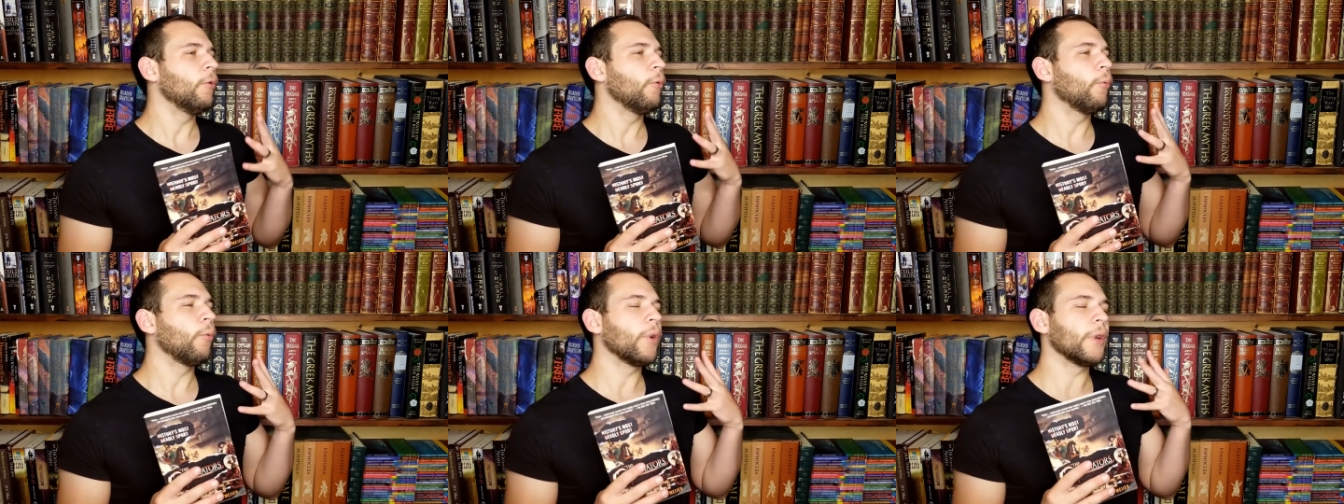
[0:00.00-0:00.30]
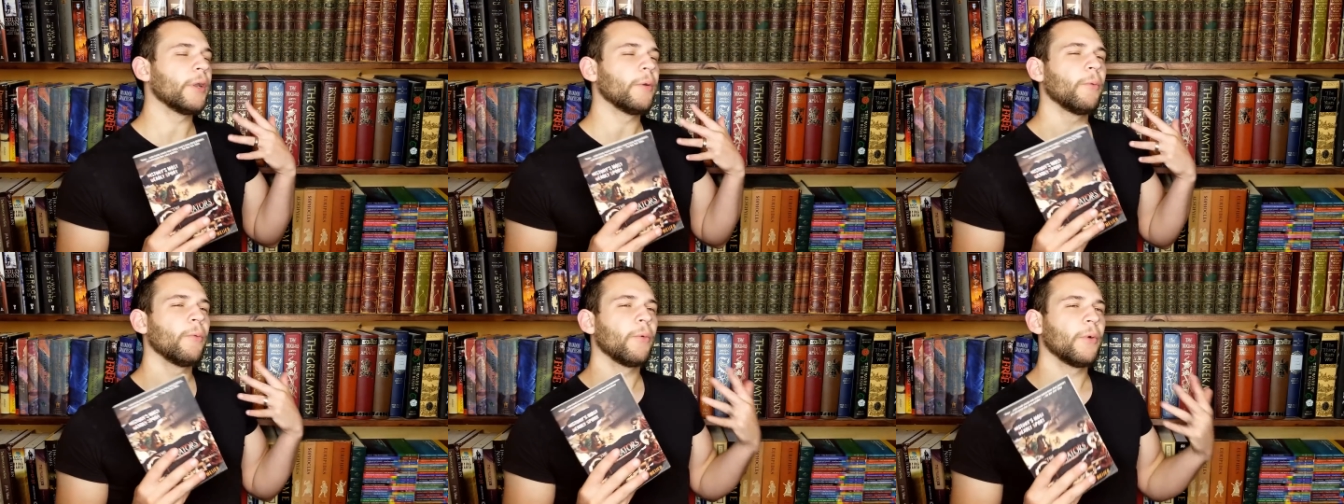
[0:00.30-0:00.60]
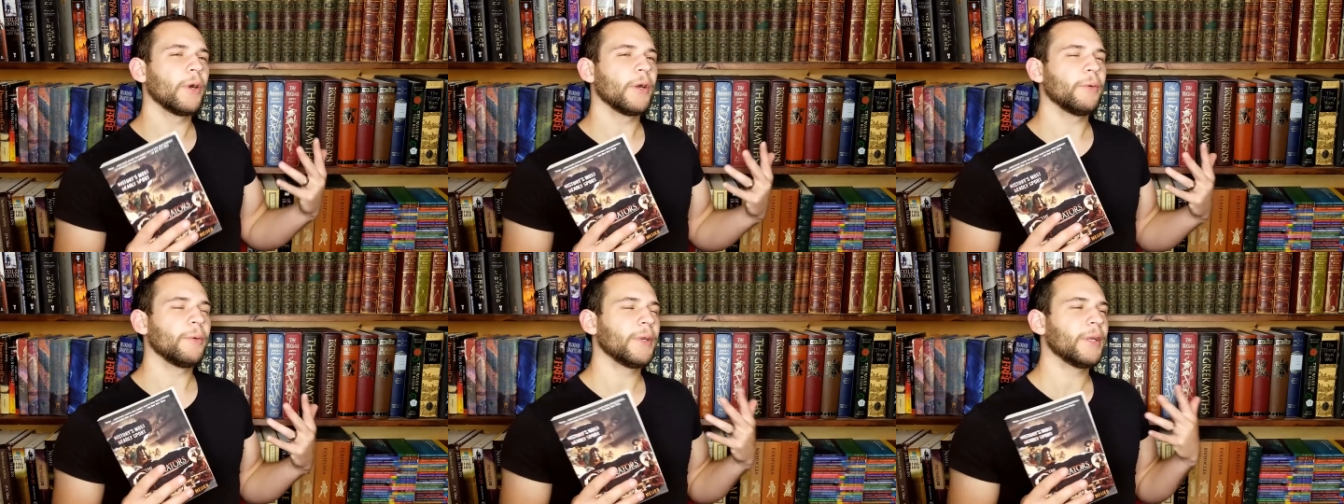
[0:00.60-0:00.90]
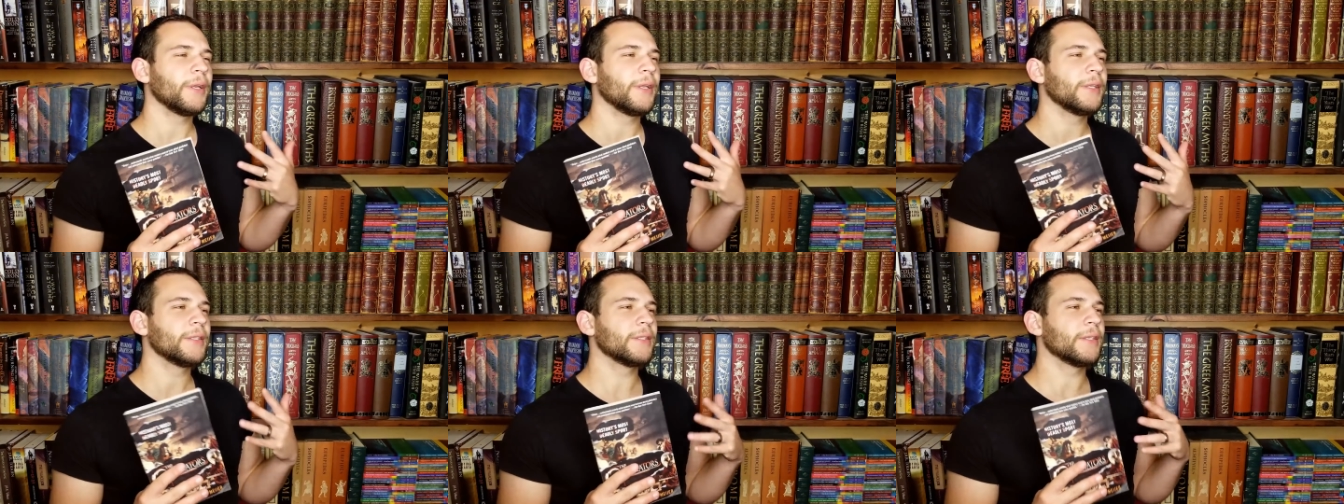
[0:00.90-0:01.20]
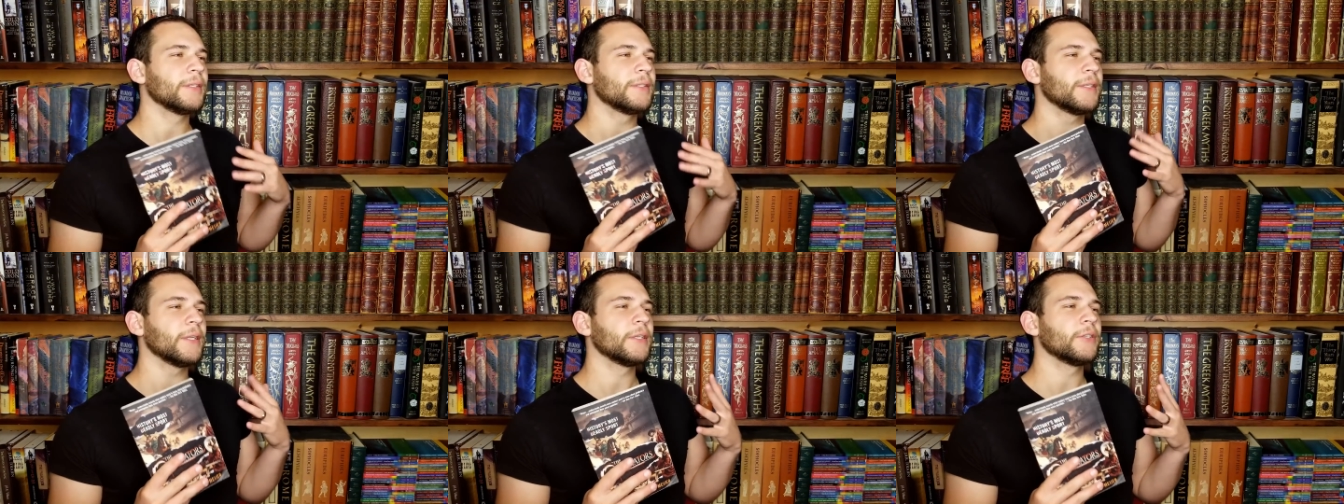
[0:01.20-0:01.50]
what it what what it
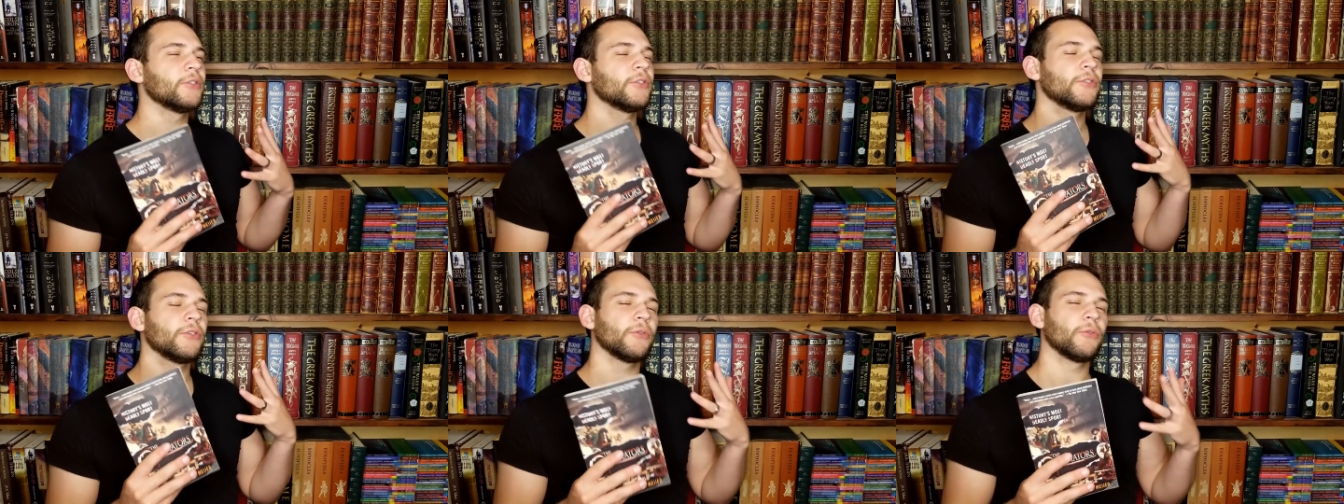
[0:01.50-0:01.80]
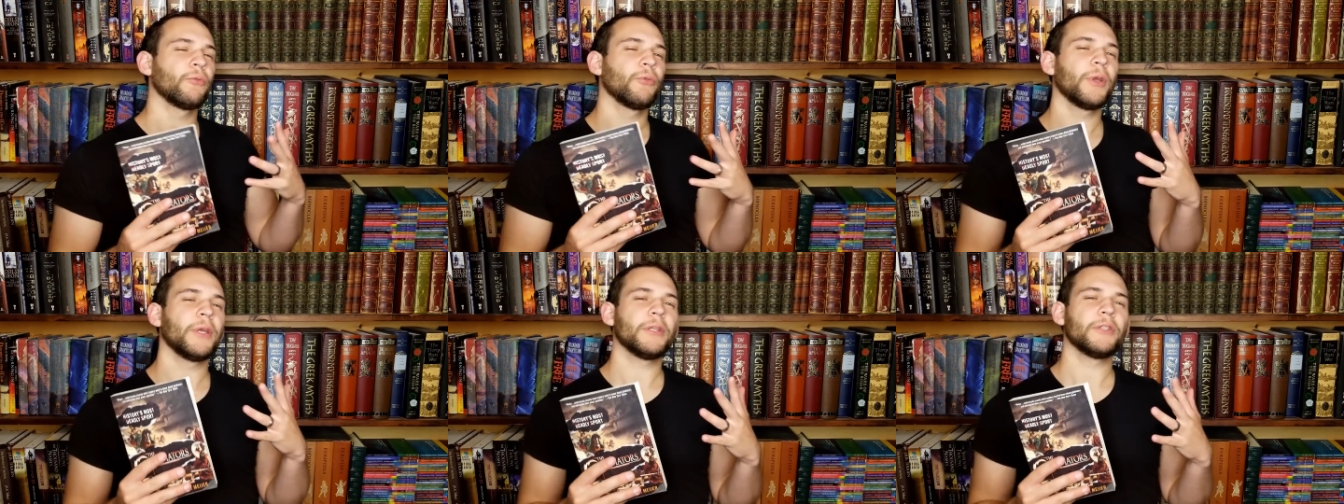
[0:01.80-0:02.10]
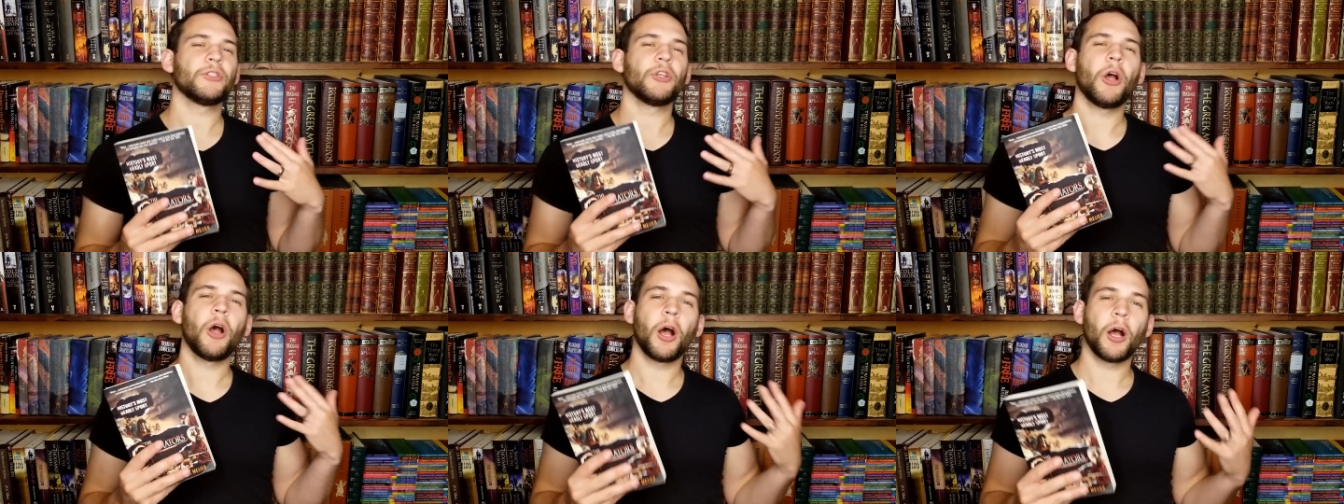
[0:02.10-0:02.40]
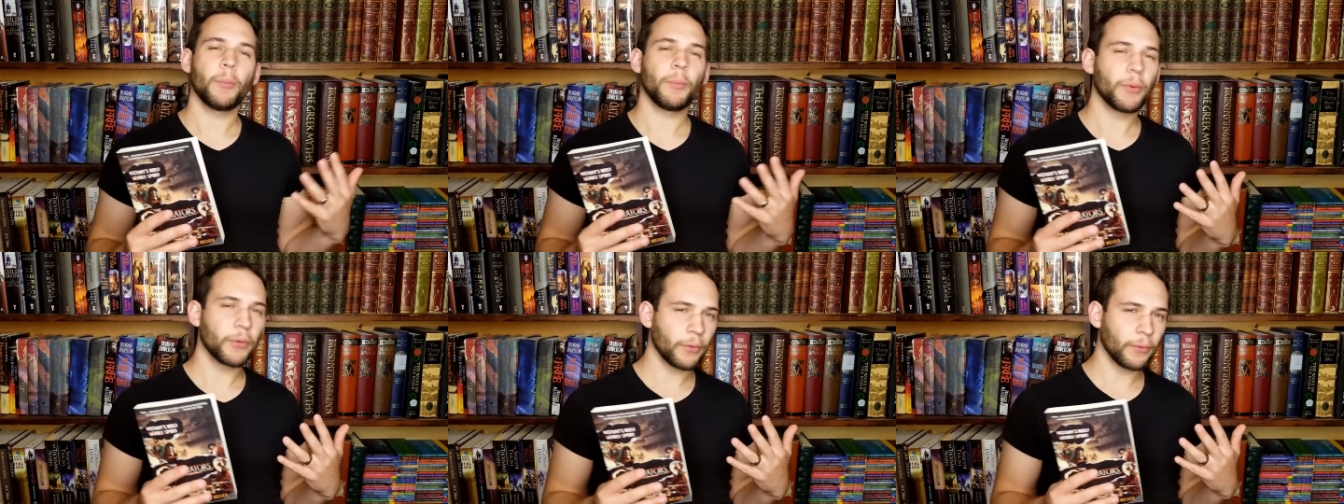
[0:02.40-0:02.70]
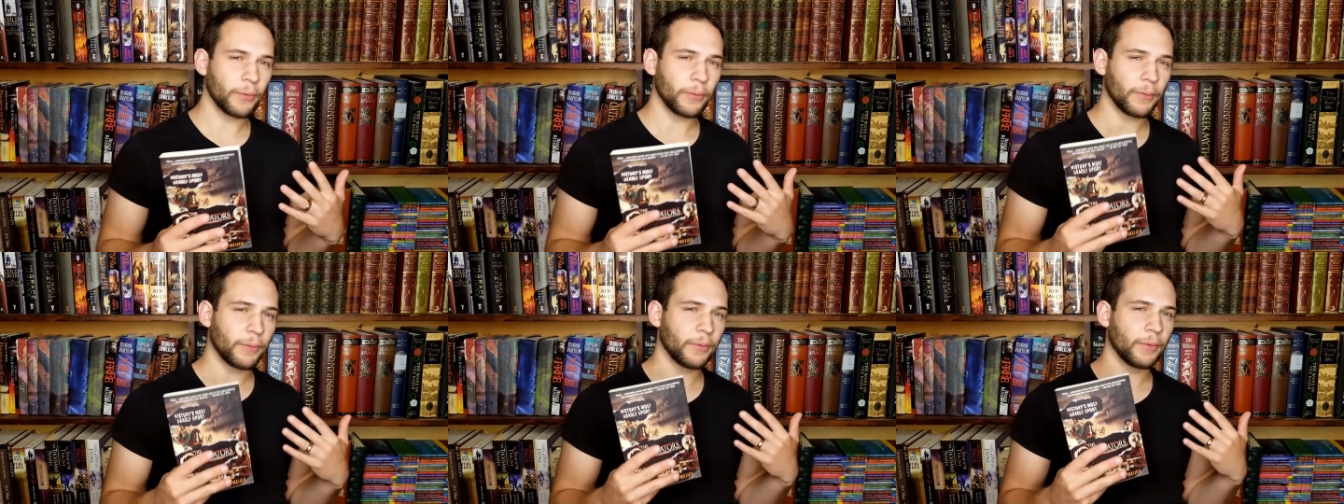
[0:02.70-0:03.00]
is is it's just a great
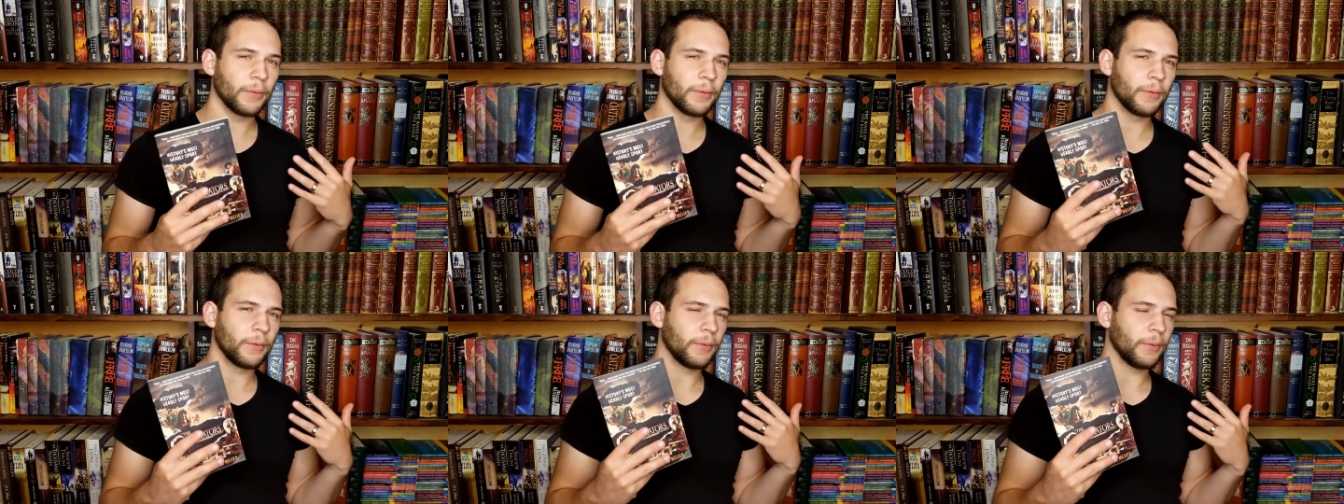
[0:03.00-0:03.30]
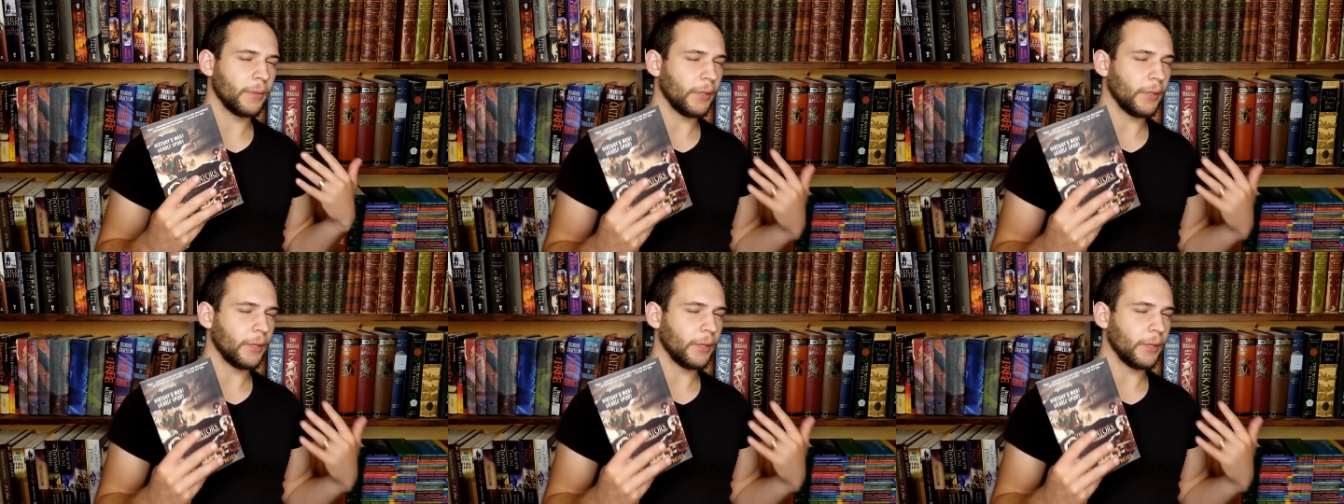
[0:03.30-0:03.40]
topical